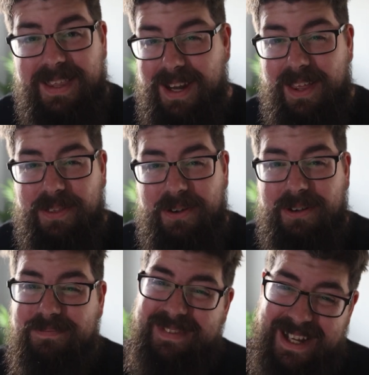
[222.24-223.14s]
And then I
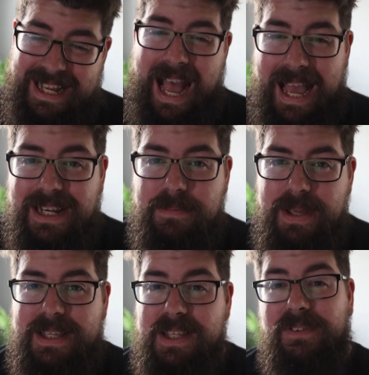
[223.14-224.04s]
thought, I kind of
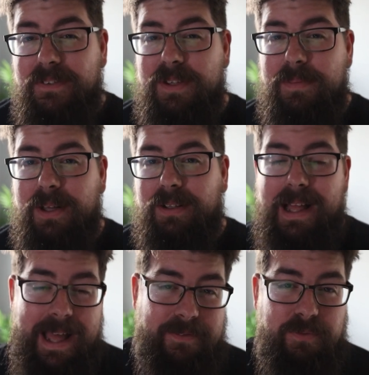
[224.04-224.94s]
missed the fifty
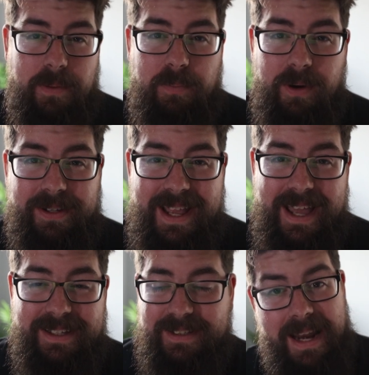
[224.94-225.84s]
millimeter f one point
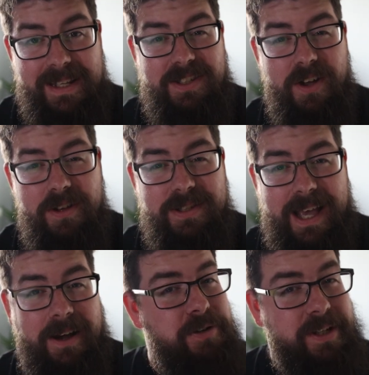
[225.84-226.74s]
eight. And it turns
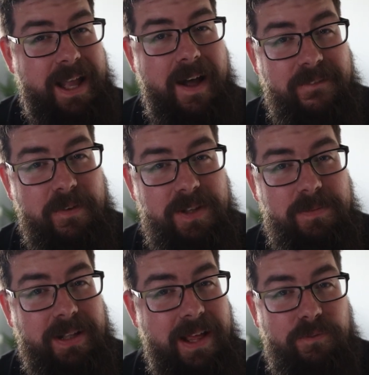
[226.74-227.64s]
out you can get a fifty
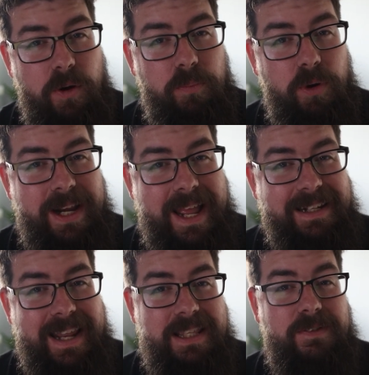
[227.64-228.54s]
millimeter f one point
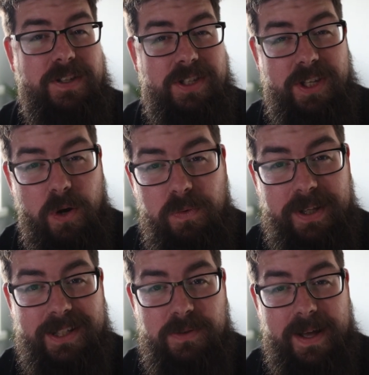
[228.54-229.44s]
eight lens for
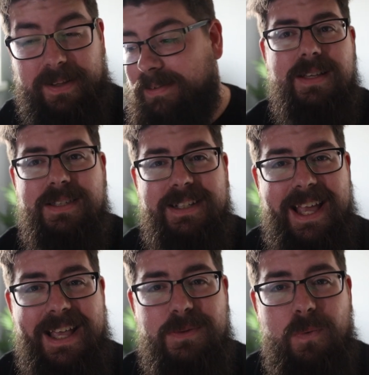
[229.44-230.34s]
Sony as well. So
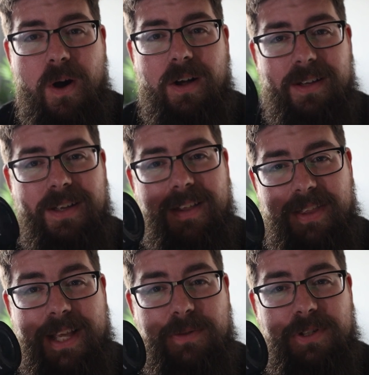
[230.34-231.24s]
guess what?
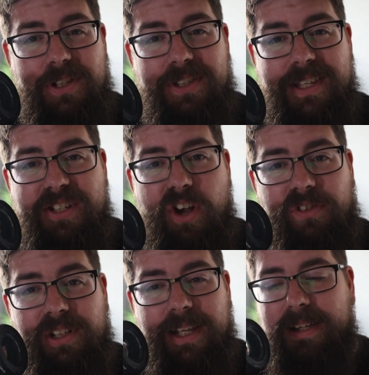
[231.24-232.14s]
That's what's on this
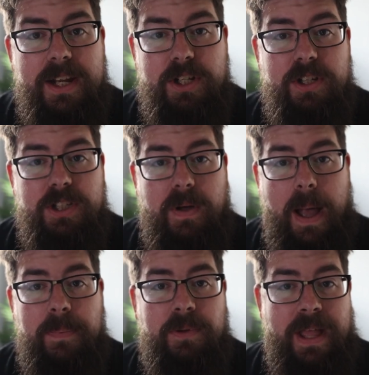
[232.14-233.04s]
currently. And it just so
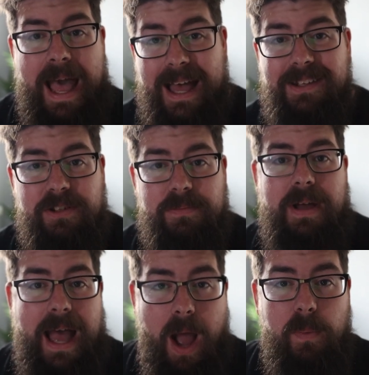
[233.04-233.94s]
happened that
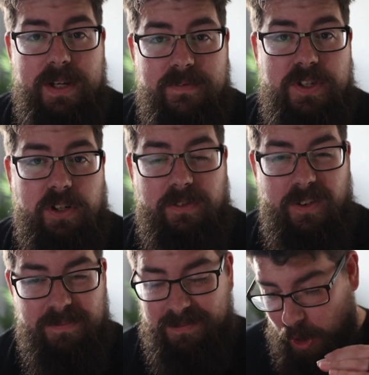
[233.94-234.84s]
Adam, our wedding
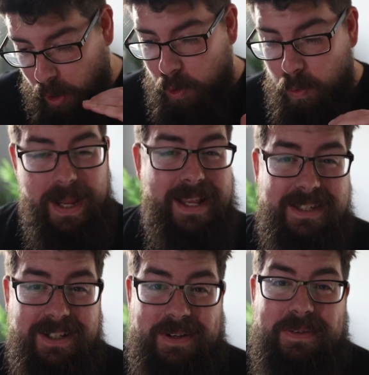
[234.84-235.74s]
photographer from two
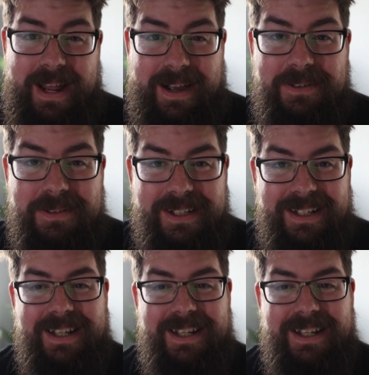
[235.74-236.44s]
weeks ago now,